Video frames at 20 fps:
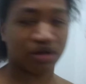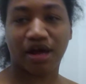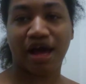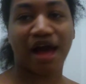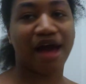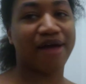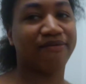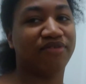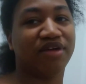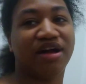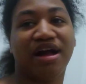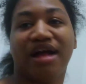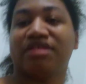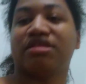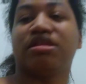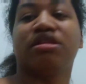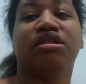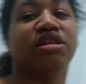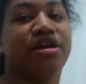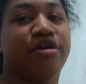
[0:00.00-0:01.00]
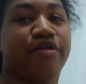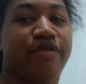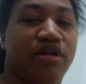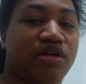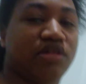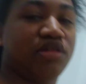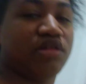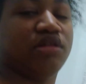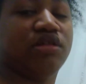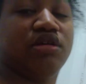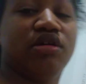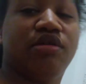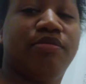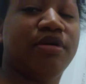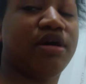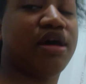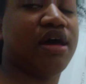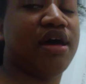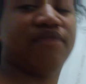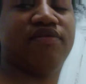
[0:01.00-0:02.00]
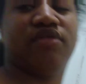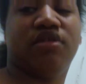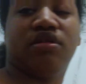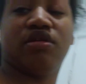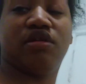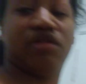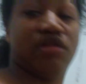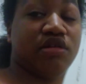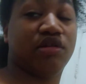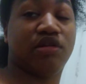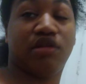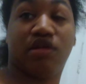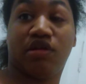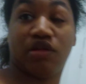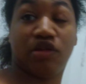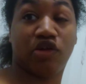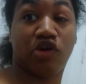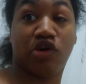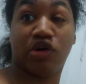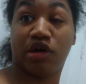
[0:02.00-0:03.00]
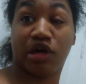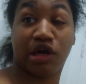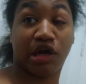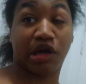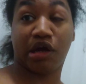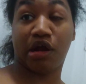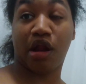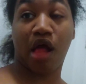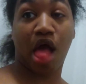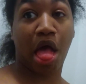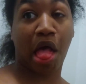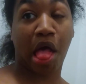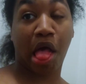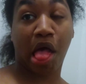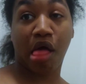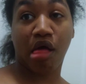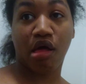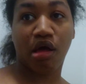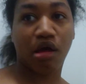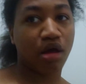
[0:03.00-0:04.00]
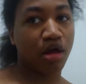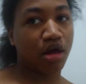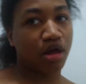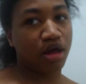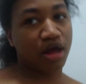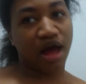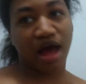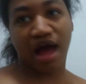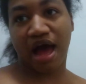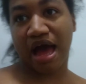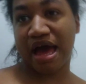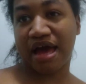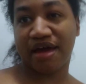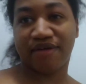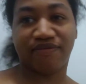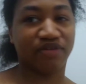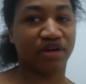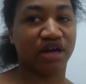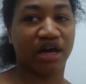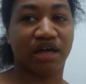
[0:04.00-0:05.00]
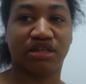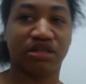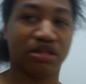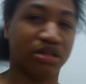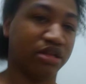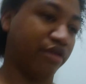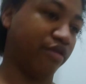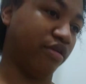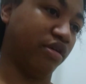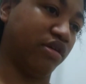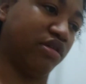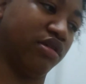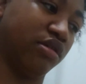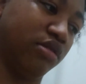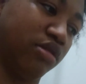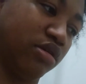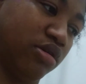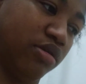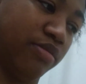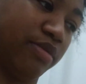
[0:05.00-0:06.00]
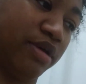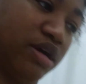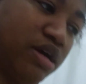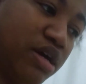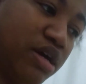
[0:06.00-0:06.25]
I forgot the lyrics a little bit. I have to listen to the song again. I forgot the lyrics a little bit,